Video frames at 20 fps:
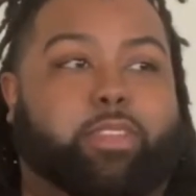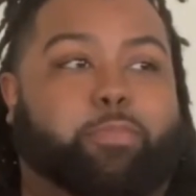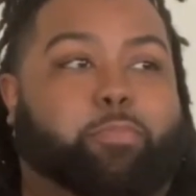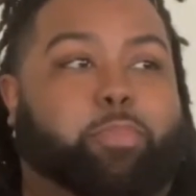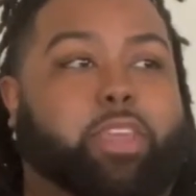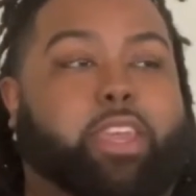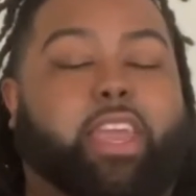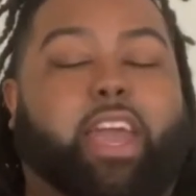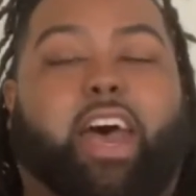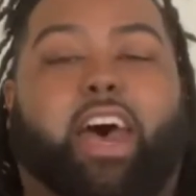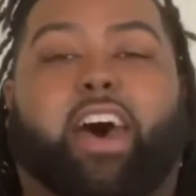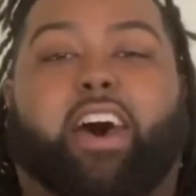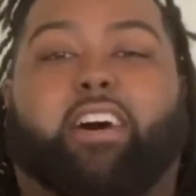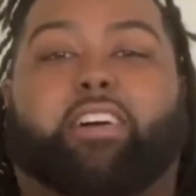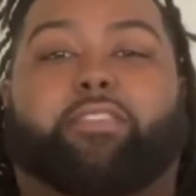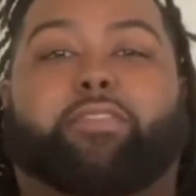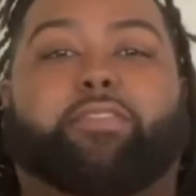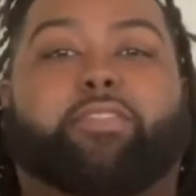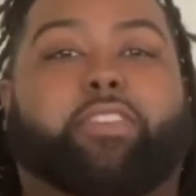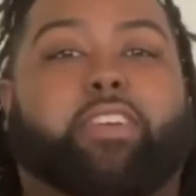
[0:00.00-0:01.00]

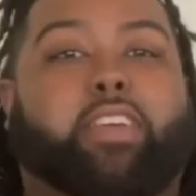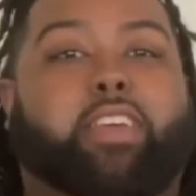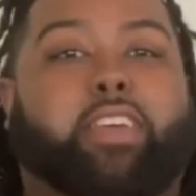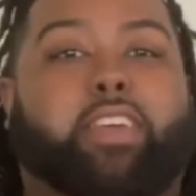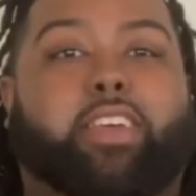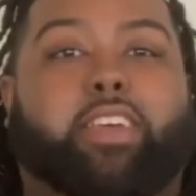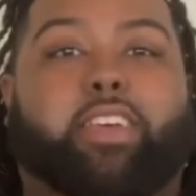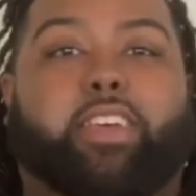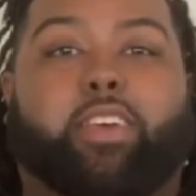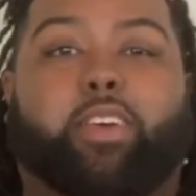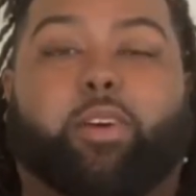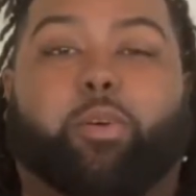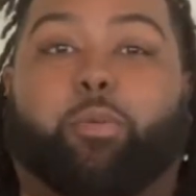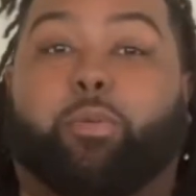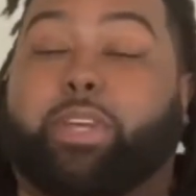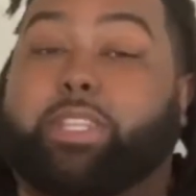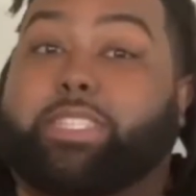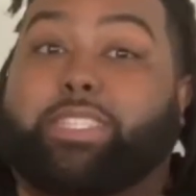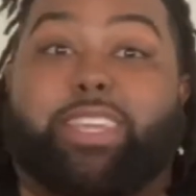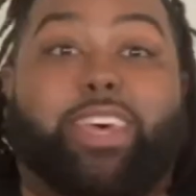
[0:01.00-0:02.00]
Beehive,
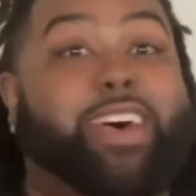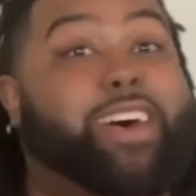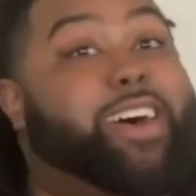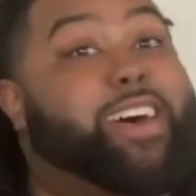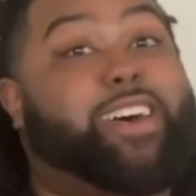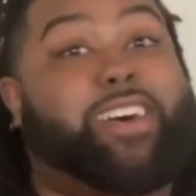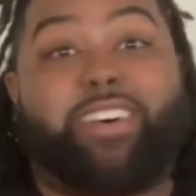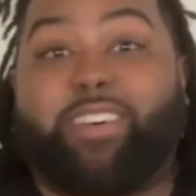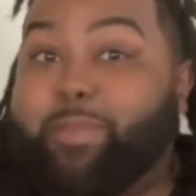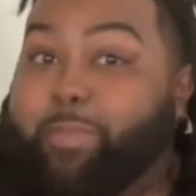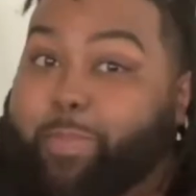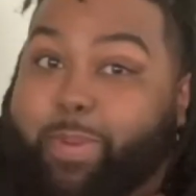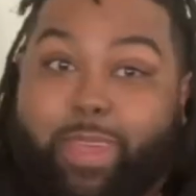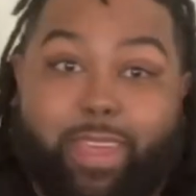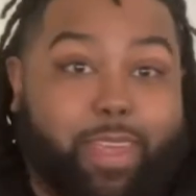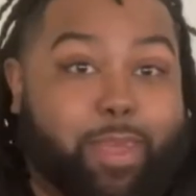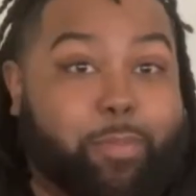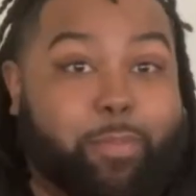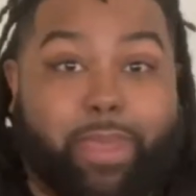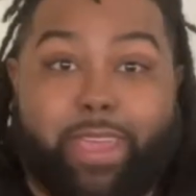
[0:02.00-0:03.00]
what's up?
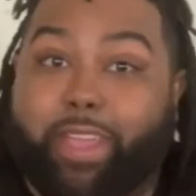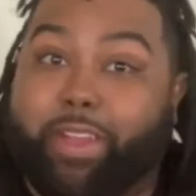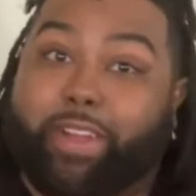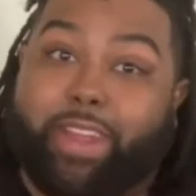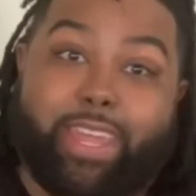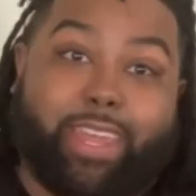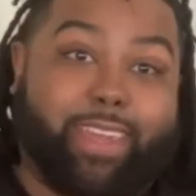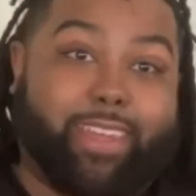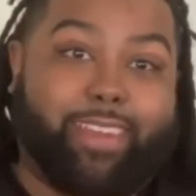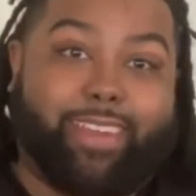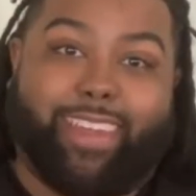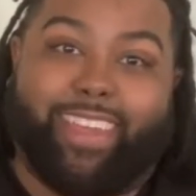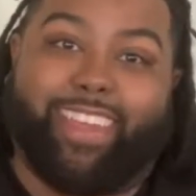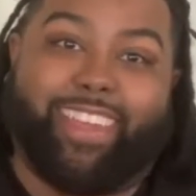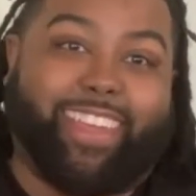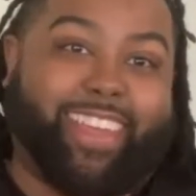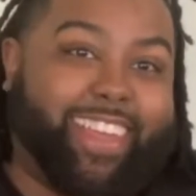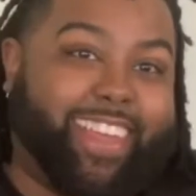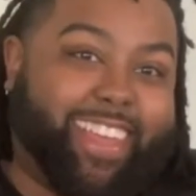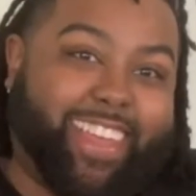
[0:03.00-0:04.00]
Period.
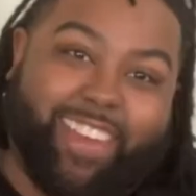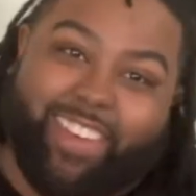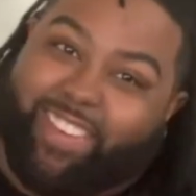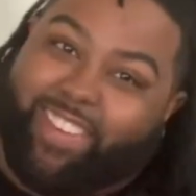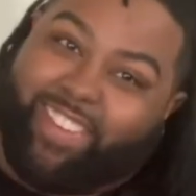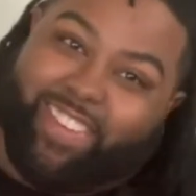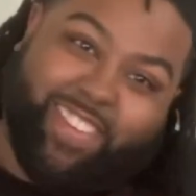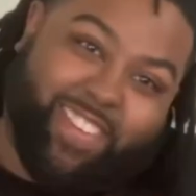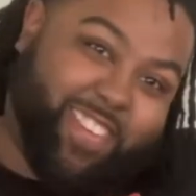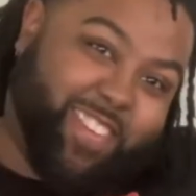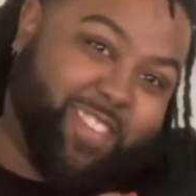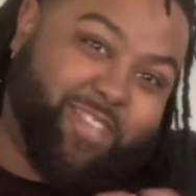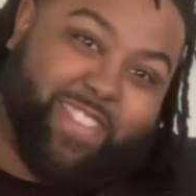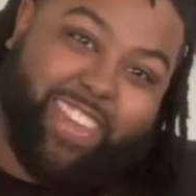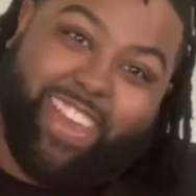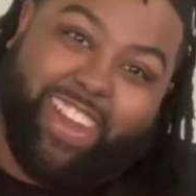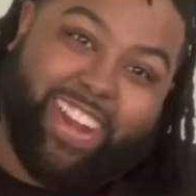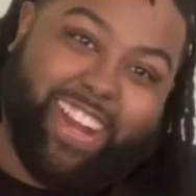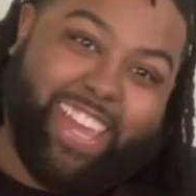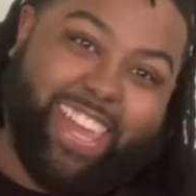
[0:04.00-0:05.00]

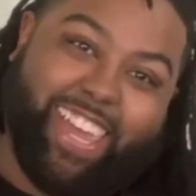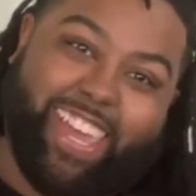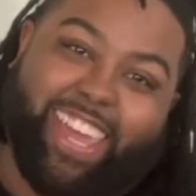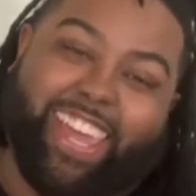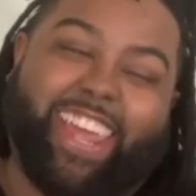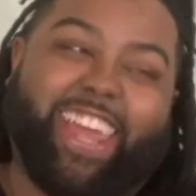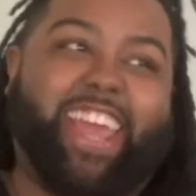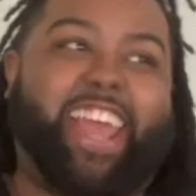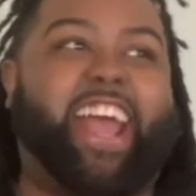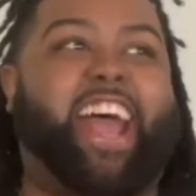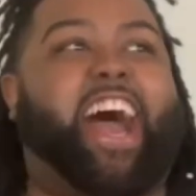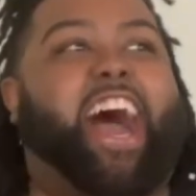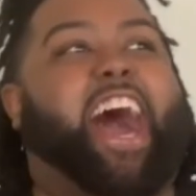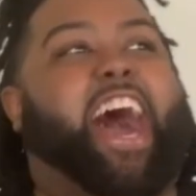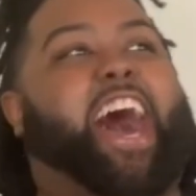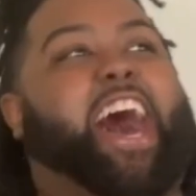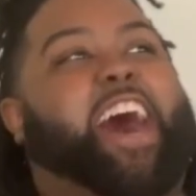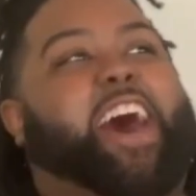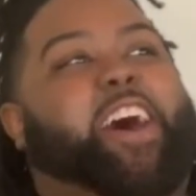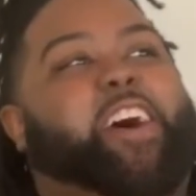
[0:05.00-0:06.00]
Period.
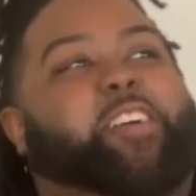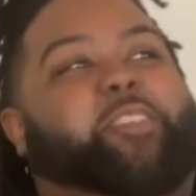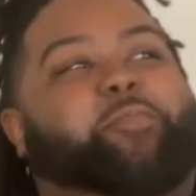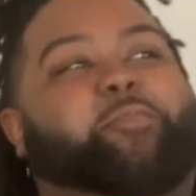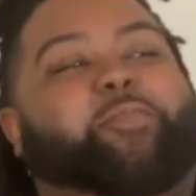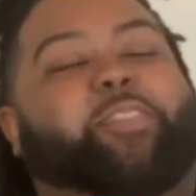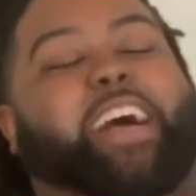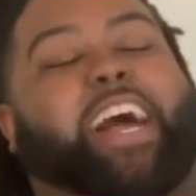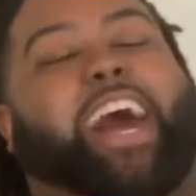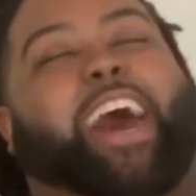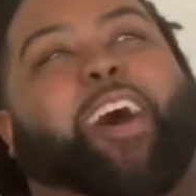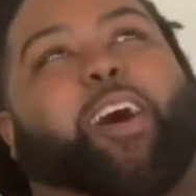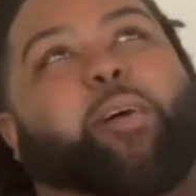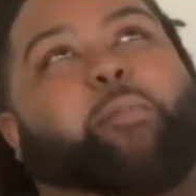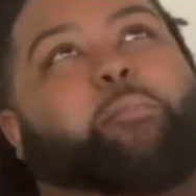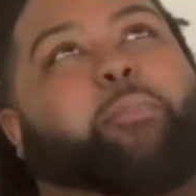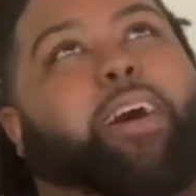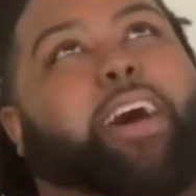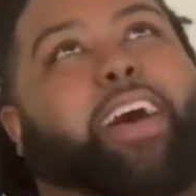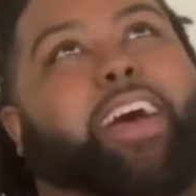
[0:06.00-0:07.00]
On
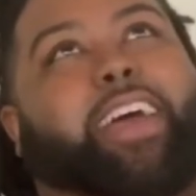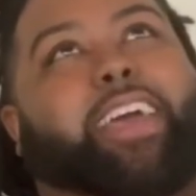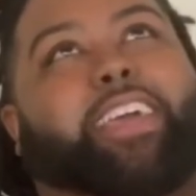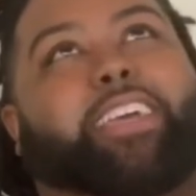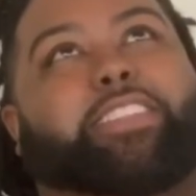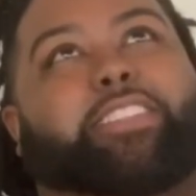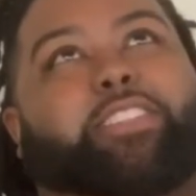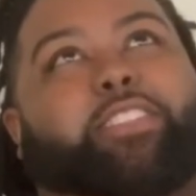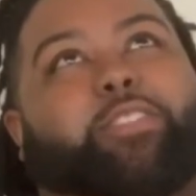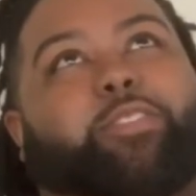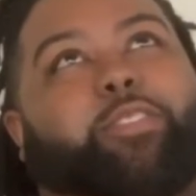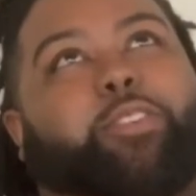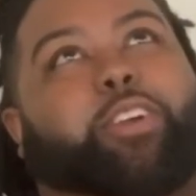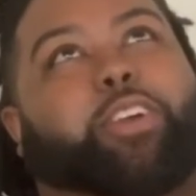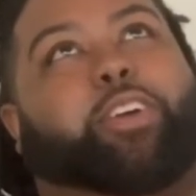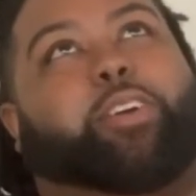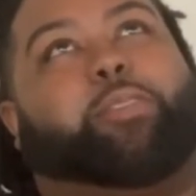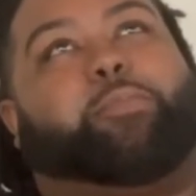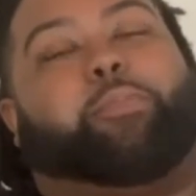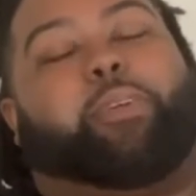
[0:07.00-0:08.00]
my
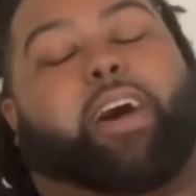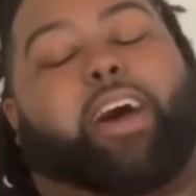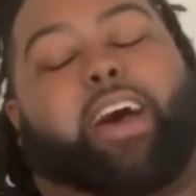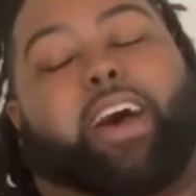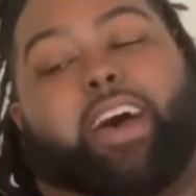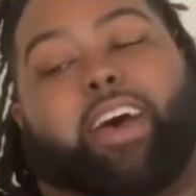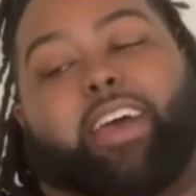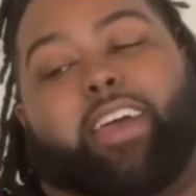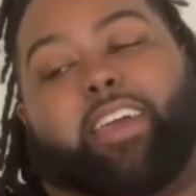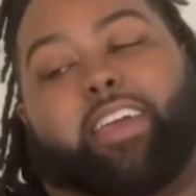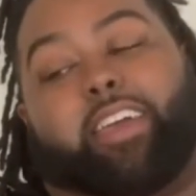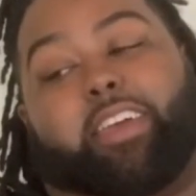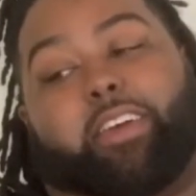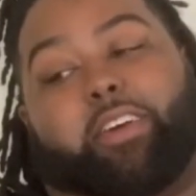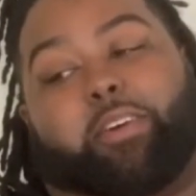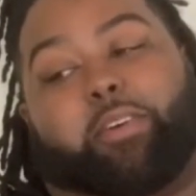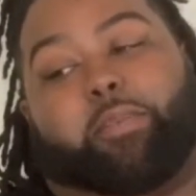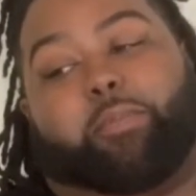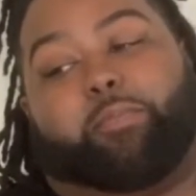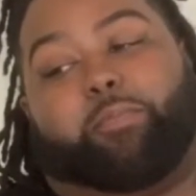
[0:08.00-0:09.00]
Instagram, I
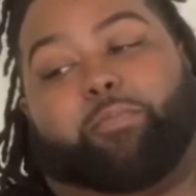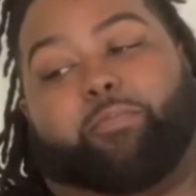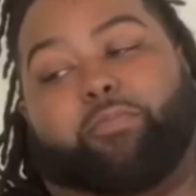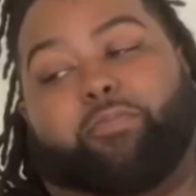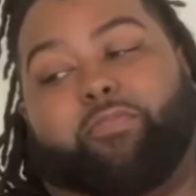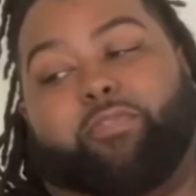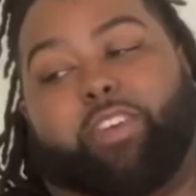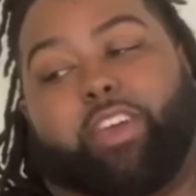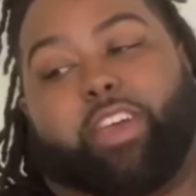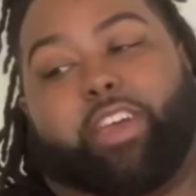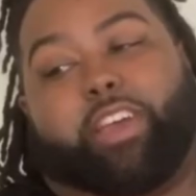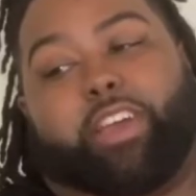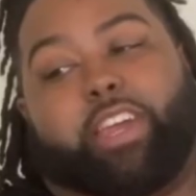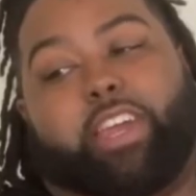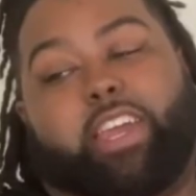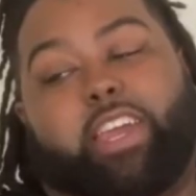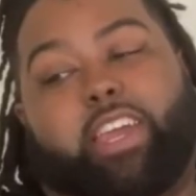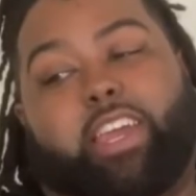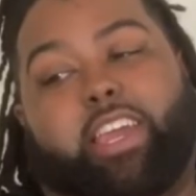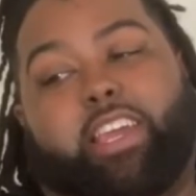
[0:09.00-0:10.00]
am
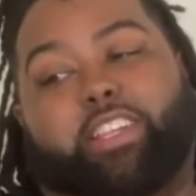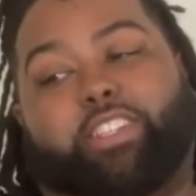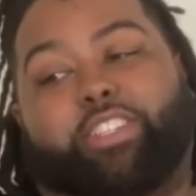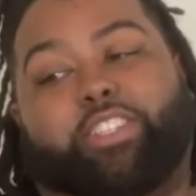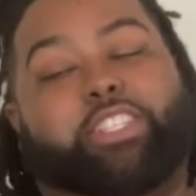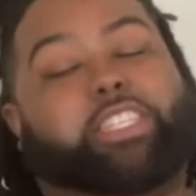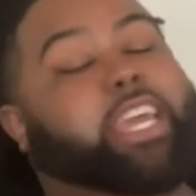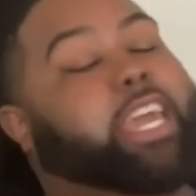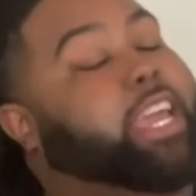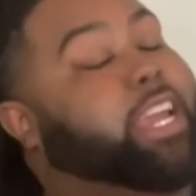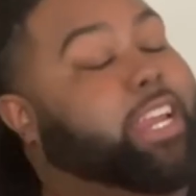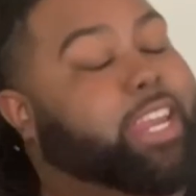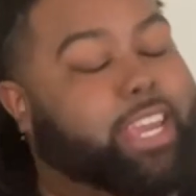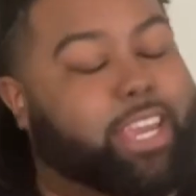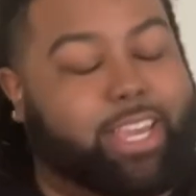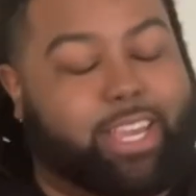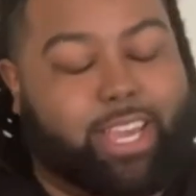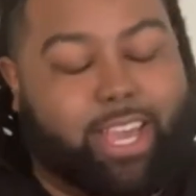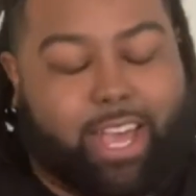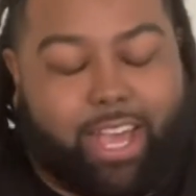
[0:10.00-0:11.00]
very
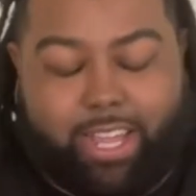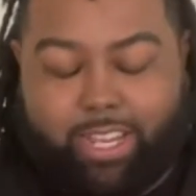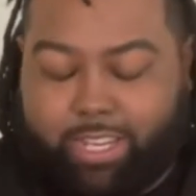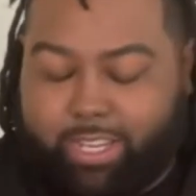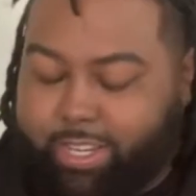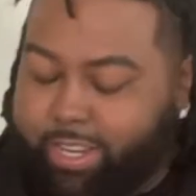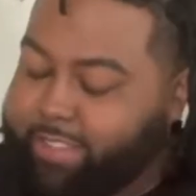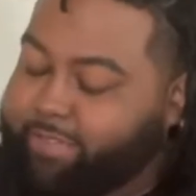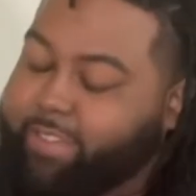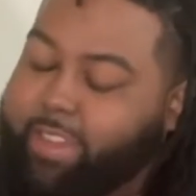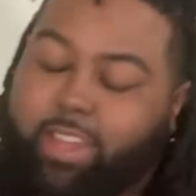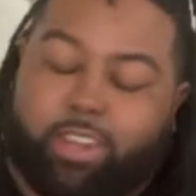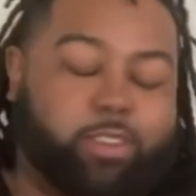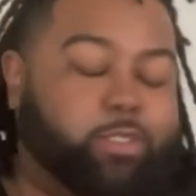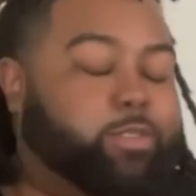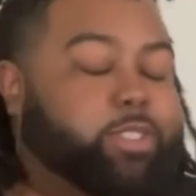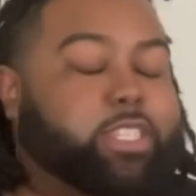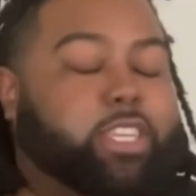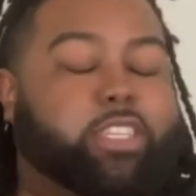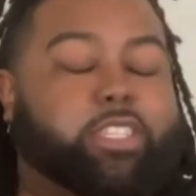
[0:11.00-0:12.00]
entertaining, if I
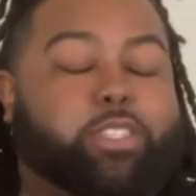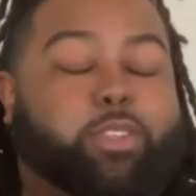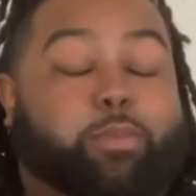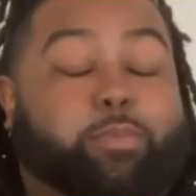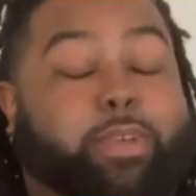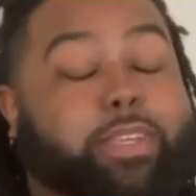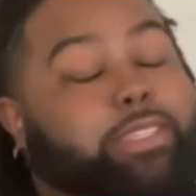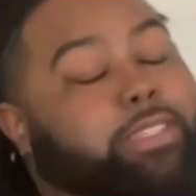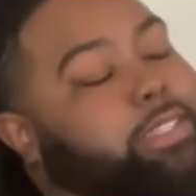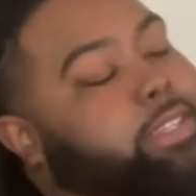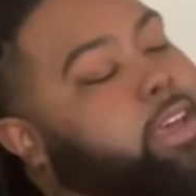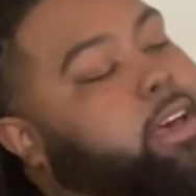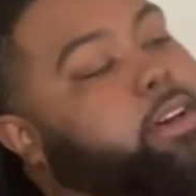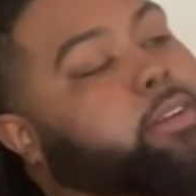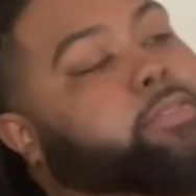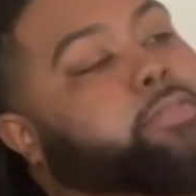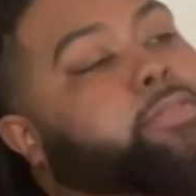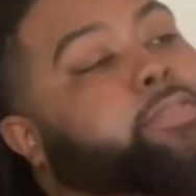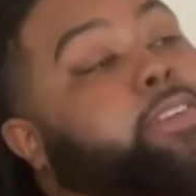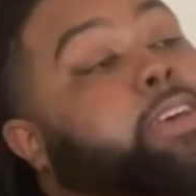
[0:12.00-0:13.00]
do say so myself.